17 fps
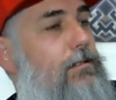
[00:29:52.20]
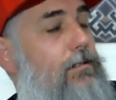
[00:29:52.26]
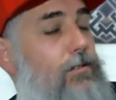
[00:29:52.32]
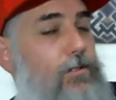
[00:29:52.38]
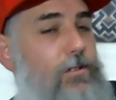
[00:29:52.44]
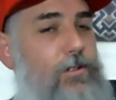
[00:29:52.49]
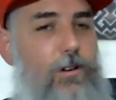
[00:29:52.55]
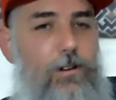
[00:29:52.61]

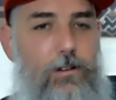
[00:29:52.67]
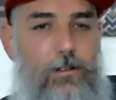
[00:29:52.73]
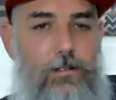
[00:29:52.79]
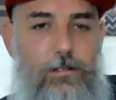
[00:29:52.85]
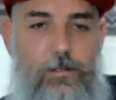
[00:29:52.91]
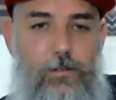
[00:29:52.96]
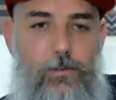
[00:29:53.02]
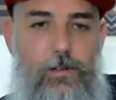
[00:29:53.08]
sure.
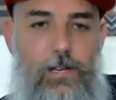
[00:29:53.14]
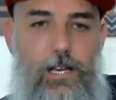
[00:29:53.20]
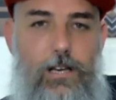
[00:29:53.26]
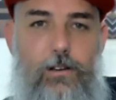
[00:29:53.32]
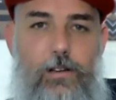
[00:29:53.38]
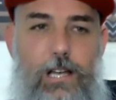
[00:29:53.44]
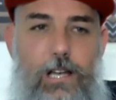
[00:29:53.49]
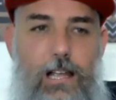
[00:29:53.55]
We need
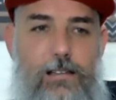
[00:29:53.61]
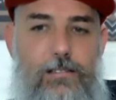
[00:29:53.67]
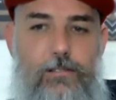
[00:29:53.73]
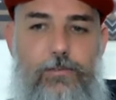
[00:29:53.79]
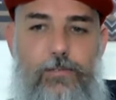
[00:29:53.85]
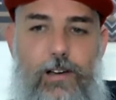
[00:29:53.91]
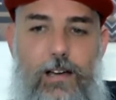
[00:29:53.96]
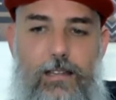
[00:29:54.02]
to
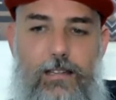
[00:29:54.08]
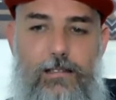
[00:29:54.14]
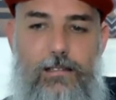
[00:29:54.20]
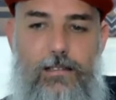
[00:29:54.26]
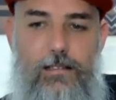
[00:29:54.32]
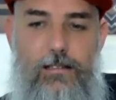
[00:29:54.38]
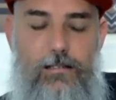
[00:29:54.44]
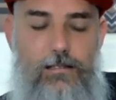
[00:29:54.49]
classify these
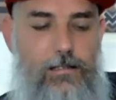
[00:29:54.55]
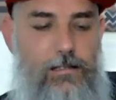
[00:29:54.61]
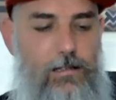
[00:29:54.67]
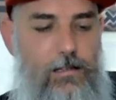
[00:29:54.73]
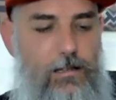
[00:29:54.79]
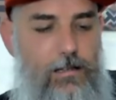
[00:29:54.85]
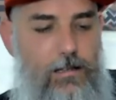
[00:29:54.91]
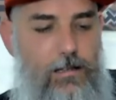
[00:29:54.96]
things.
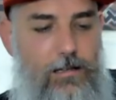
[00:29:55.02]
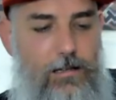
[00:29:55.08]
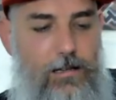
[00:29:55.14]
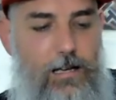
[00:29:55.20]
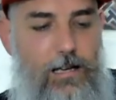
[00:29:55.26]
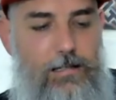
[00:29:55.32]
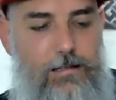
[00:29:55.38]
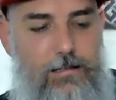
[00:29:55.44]

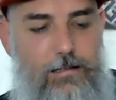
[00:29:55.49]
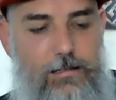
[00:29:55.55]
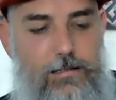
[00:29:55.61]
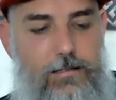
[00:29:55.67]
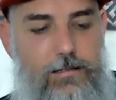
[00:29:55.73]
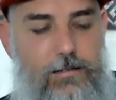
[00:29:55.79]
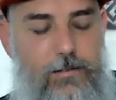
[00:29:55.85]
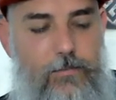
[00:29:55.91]

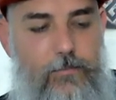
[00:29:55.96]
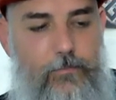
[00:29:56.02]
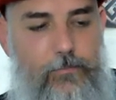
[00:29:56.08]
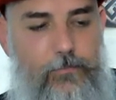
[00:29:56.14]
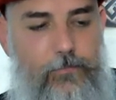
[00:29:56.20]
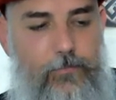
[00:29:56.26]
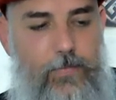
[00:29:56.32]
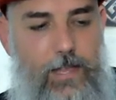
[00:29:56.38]
Custard.
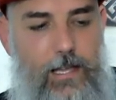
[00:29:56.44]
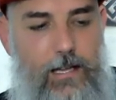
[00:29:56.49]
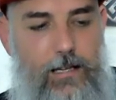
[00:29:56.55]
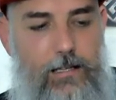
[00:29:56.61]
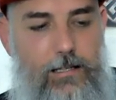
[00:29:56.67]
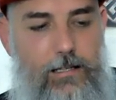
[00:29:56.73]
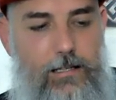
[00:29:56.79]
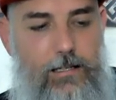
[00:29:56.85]

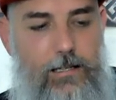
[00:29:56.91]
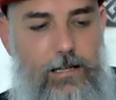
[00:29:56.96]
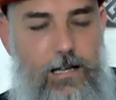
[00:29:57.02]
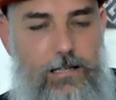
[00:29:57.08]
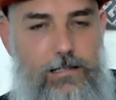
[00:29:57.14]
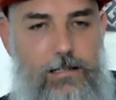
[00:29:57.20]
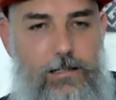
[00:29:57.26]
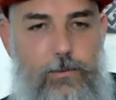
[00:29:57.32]

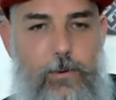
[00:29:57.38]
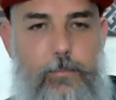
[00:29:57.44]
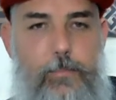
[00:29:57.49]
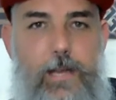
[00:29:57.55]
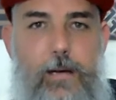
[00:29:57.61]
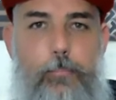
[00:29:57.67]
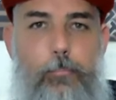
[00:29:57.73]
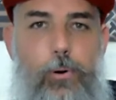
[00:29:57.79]
Custard would
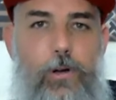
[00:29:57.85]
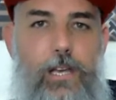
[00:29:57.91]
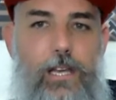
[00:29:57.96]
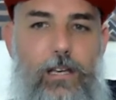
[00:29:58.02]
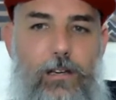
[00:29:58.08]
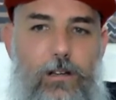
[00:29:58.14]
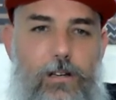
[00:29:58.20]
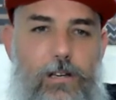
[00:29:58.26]
be a
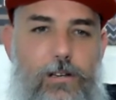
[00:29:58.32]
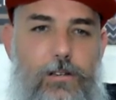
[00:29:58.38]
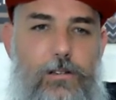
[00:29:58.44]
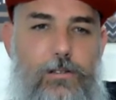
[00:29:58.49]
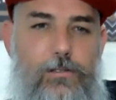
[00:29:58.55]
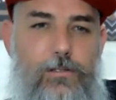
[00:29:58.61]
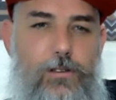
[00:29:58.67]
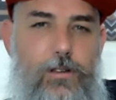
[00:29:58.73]
pudding, not a
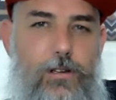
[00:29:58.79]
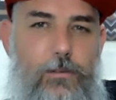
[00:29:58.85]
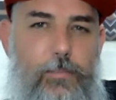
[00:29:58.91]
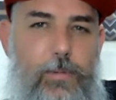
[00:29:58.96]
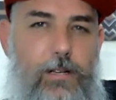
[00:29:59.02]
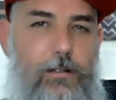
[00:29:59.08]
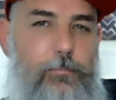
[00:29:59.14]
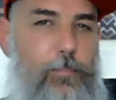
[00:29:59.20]
dessert,
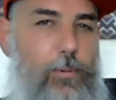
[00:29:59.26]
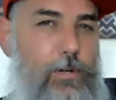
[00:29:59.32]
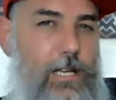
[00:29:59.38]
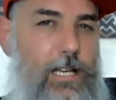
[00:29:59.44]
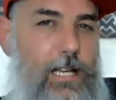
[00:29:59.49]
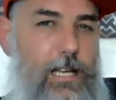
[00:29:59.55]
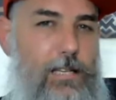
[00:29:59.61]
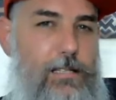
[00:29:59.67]
but a
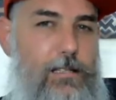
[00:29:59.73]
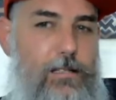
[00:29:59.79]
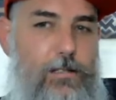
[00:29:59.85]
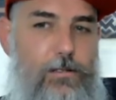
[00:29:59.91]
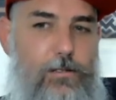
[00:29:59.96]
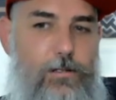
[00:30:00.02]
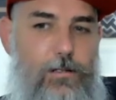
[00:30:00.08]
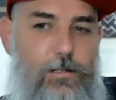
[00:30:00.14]
pudding is a
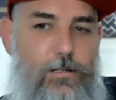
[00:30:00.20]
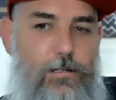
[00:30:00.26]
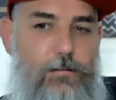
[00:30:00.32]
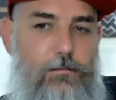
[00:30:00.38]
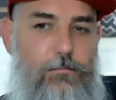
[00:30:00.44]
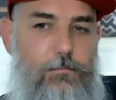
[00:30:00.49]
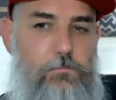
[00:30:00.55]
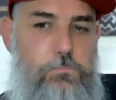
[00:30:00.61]

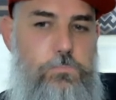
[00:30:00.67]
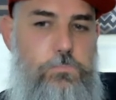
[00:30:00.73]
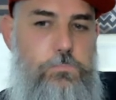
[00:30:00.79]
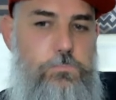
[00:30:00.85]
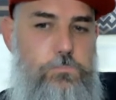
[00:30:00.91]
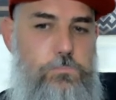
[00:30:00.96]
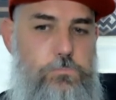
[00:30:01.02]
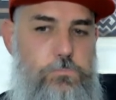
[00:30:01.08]
dessert.
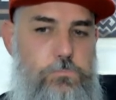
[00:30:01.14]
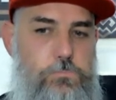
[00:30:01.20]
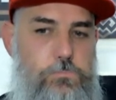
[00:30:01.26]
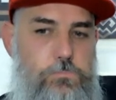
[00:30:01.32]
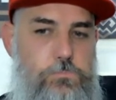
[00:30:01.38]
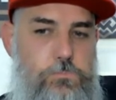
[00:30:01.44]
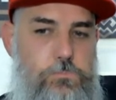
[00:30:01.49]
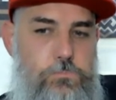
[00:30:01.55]

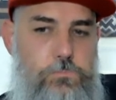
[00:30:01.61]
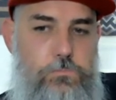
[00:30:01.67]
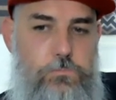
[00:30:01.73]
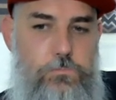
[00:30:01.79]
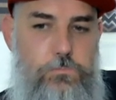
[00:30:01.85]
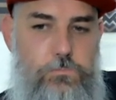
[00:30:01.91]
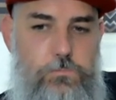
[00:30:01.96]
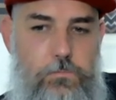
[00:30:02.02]

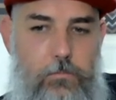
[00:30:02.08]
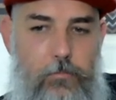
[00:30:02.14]
Oh,